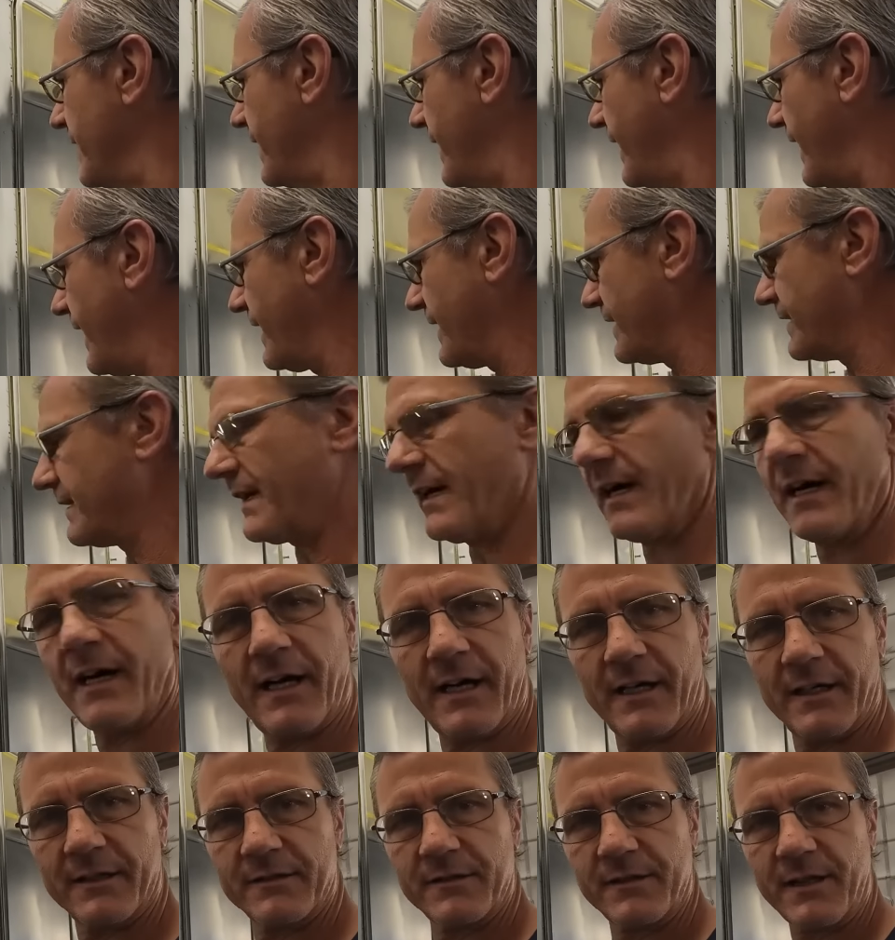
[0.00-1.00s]
And
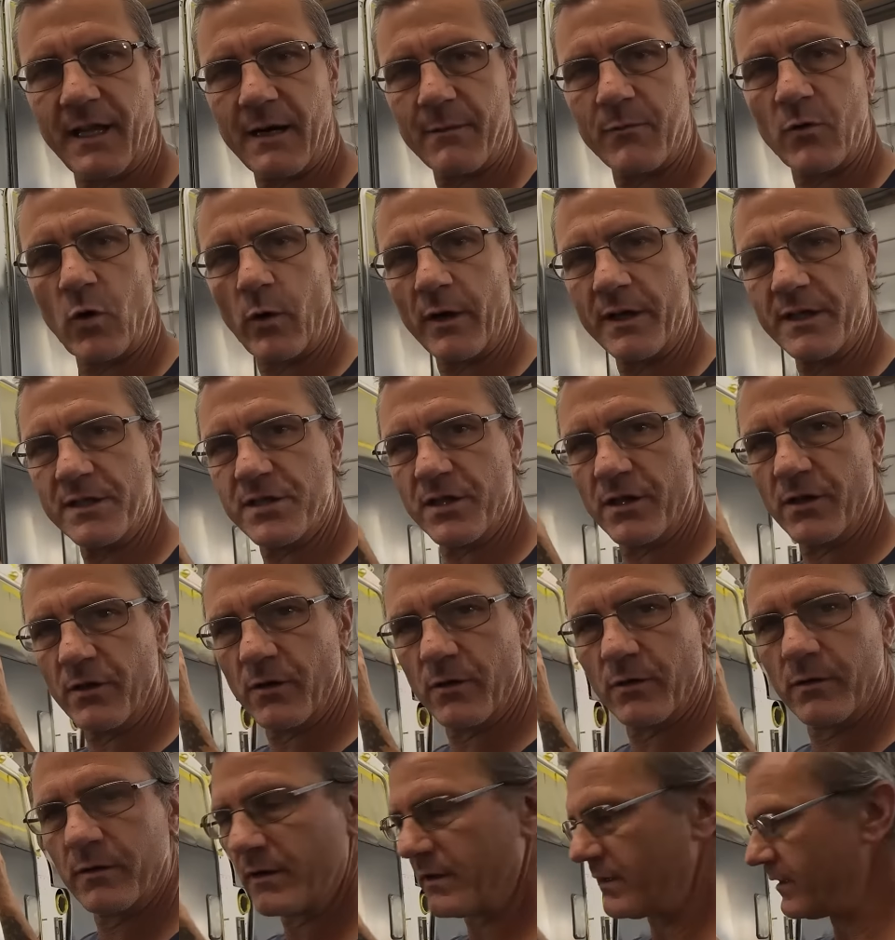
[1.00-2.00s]
then I'm going
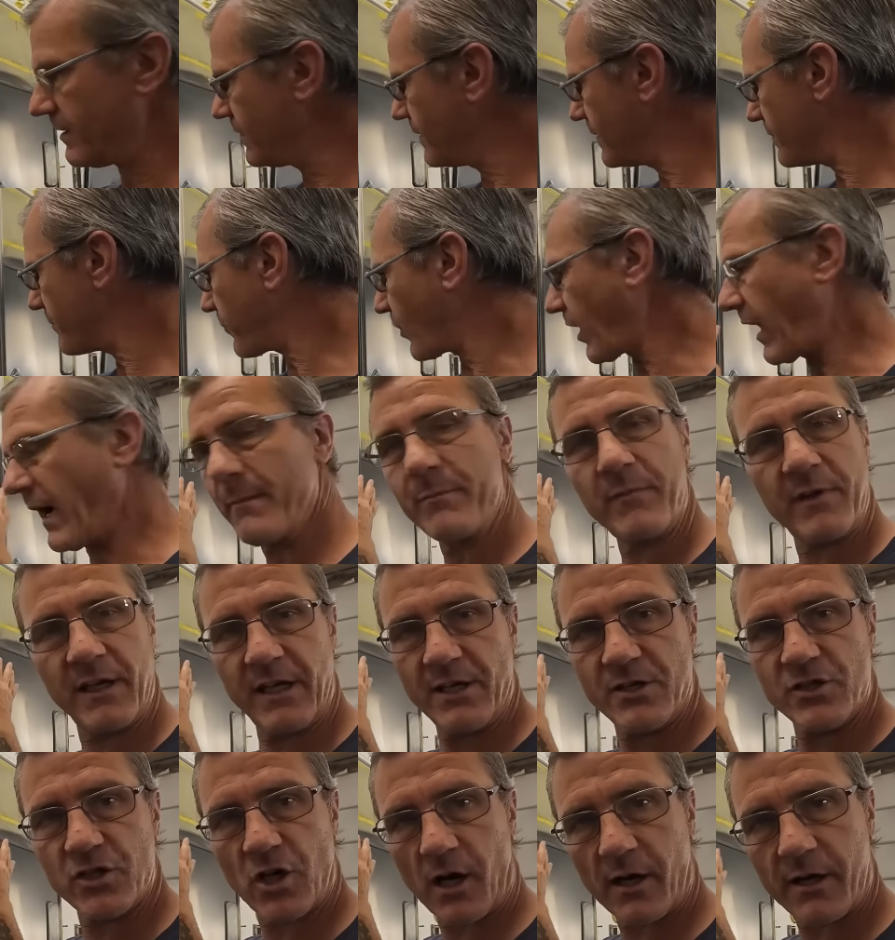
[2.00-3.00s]
to prime
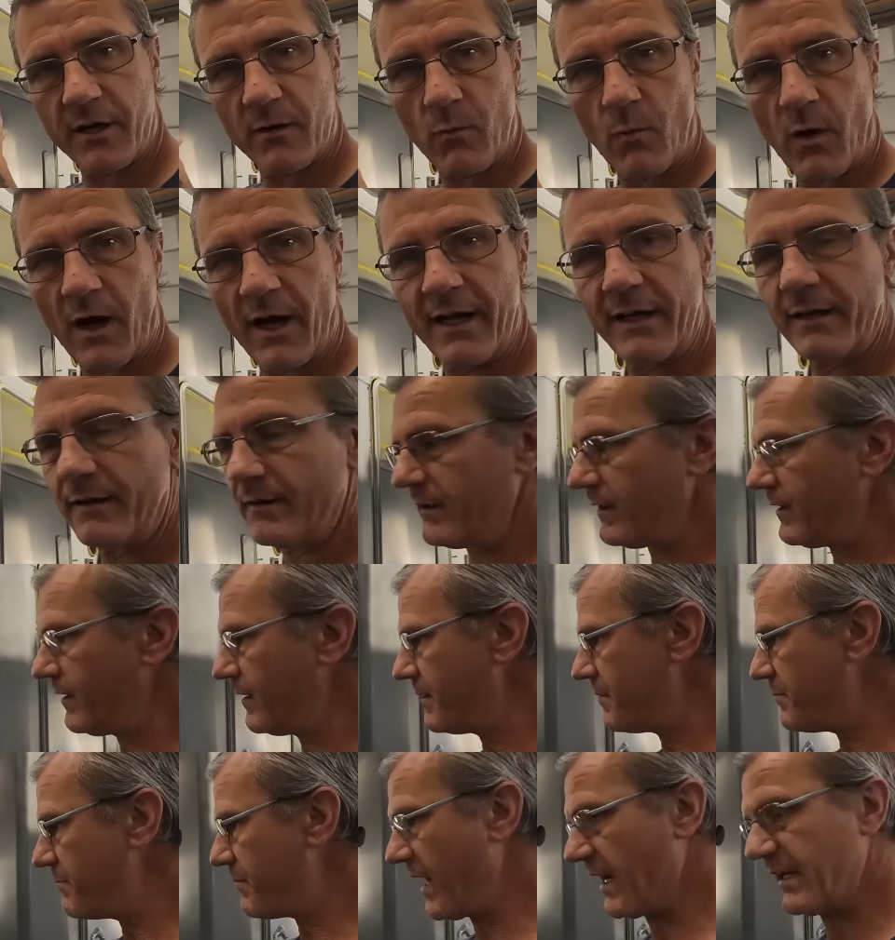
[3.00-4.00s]
the truck in white,
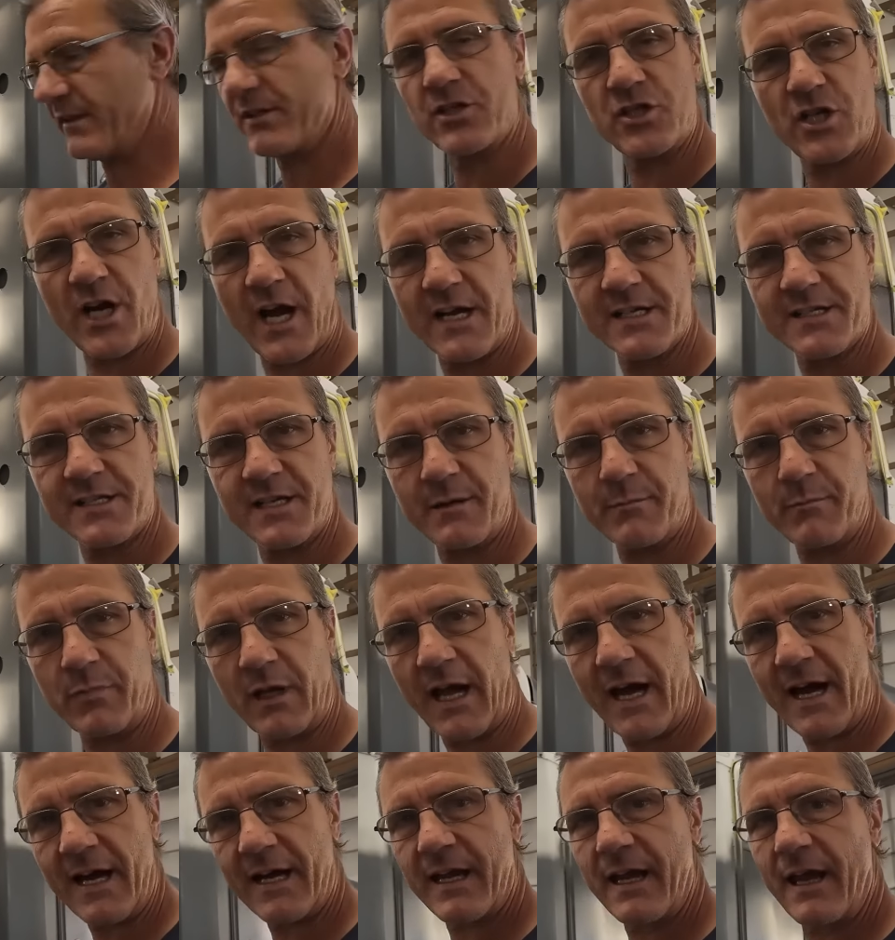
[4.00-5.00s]
paint the chassis in
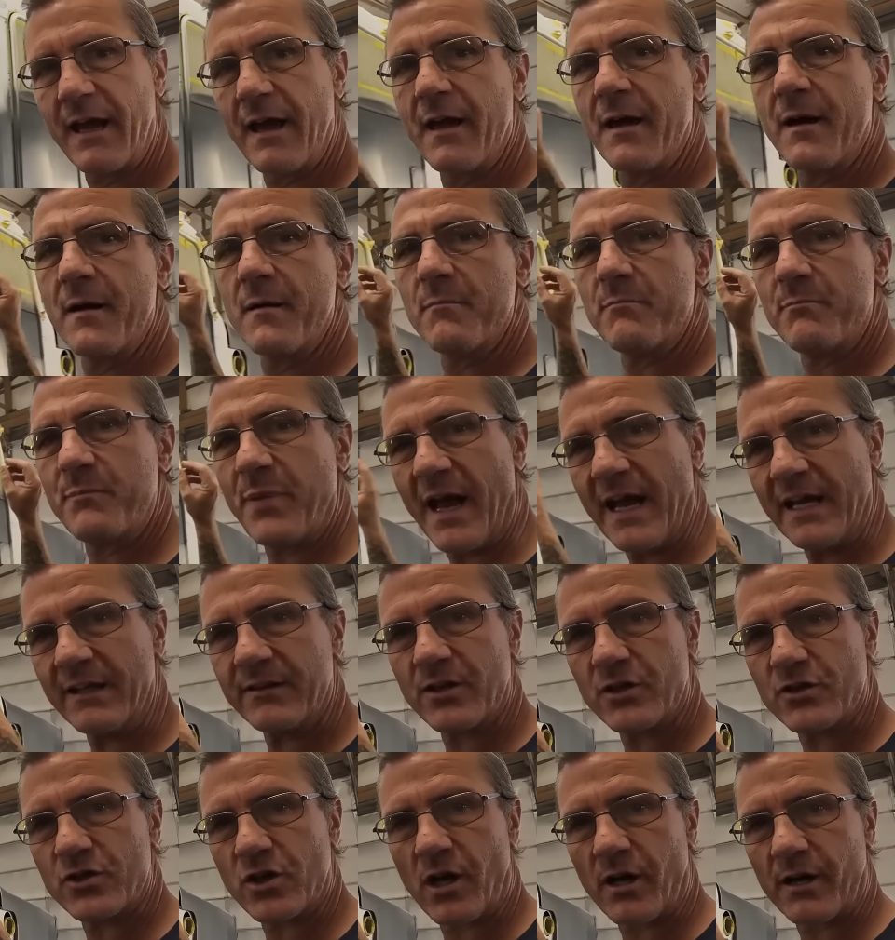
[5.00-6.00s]
black, paint
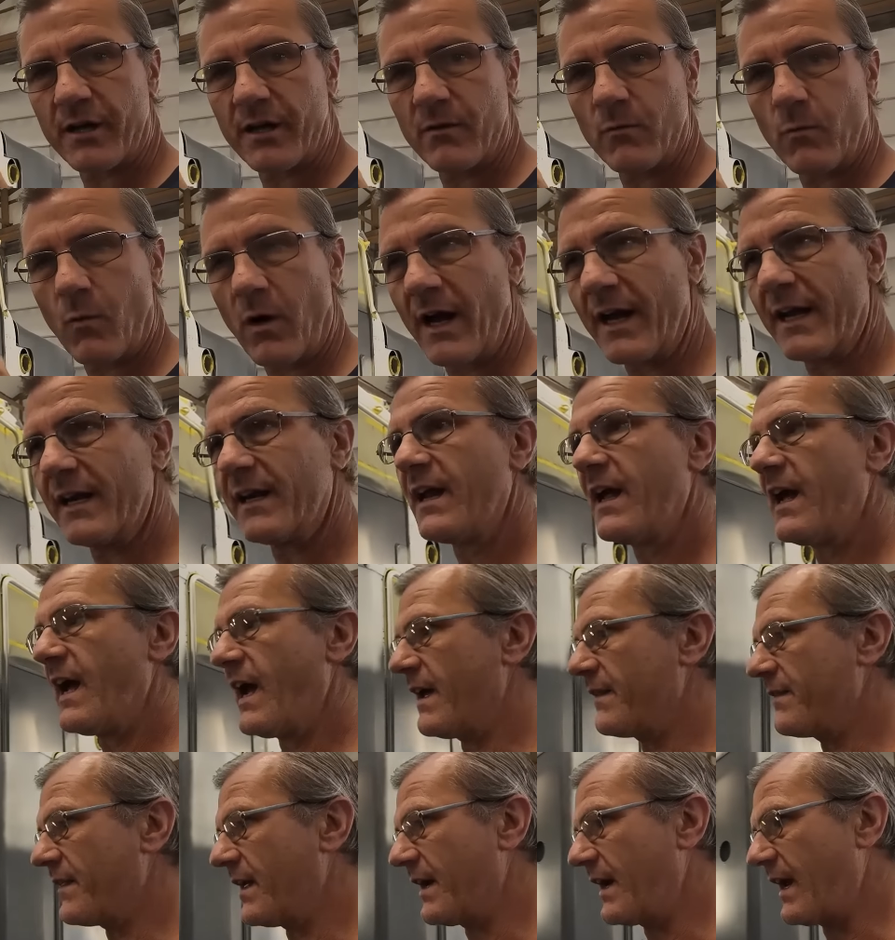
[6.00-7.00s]
the truck in white,
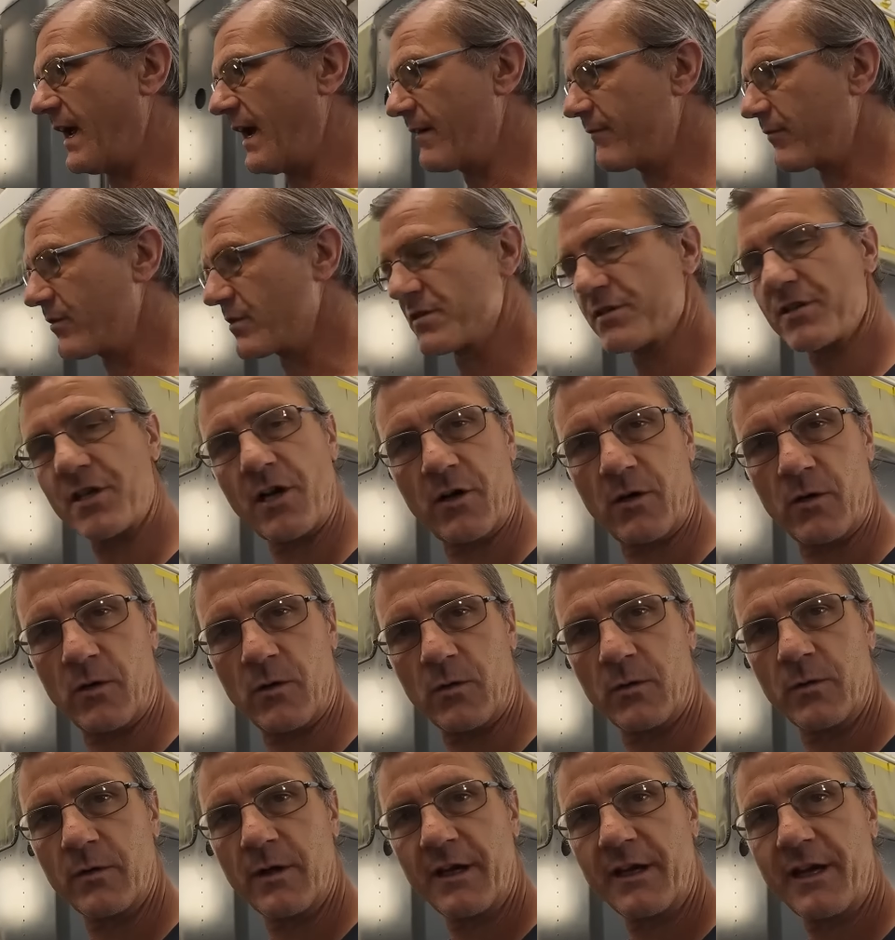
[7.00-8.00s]
and then ever
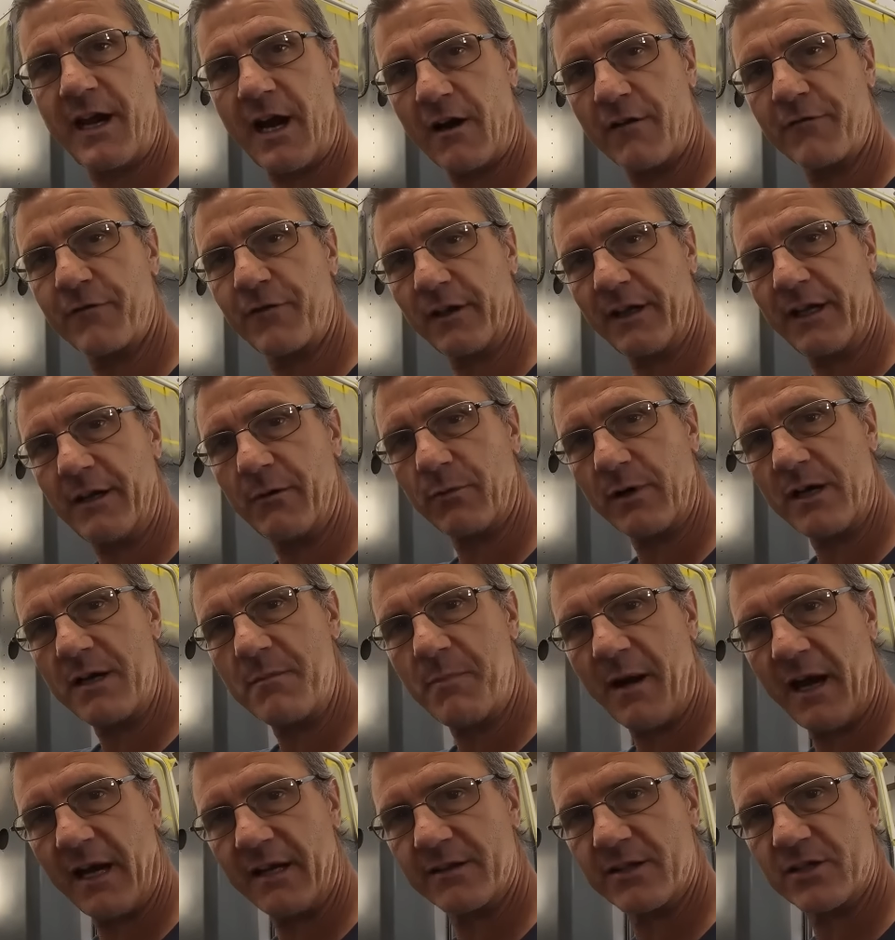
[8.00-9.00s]
so carefully
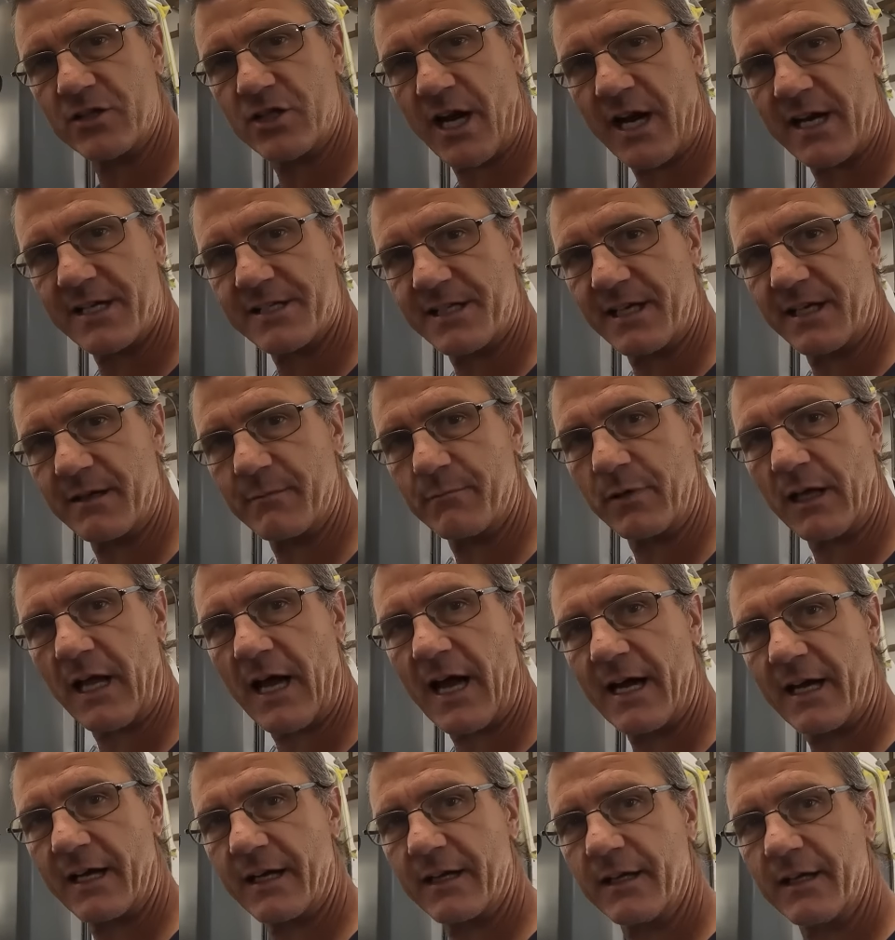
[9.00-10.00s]
repaint the chassis in
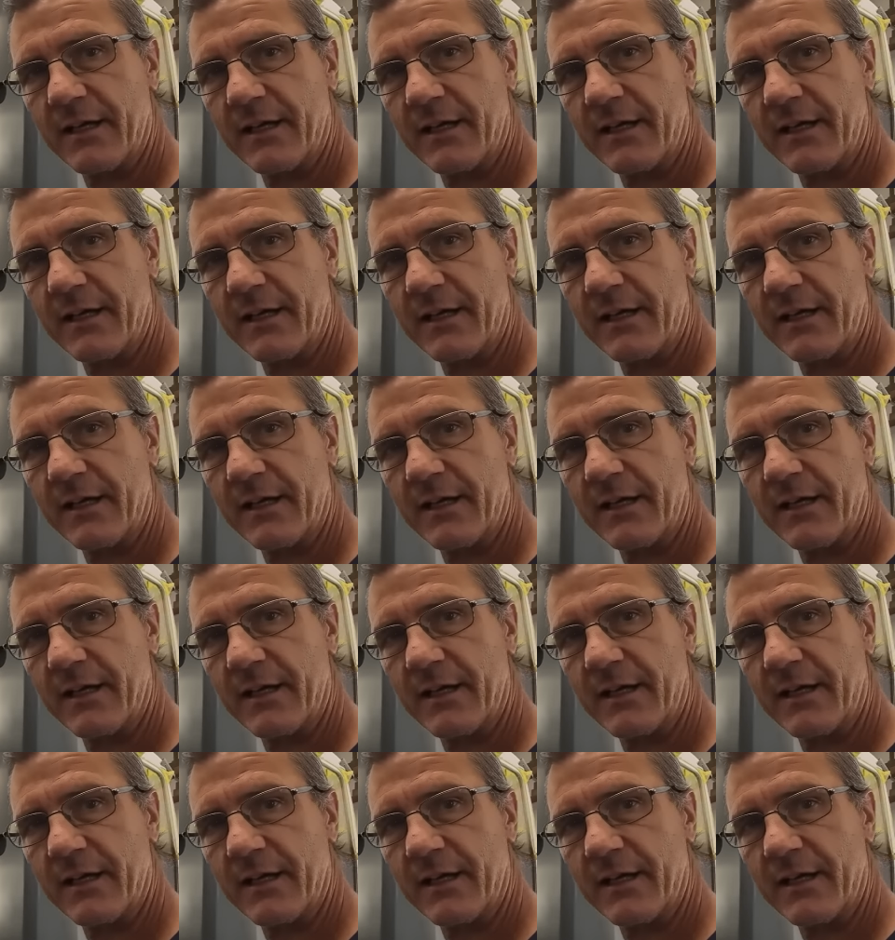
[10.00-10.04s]
black.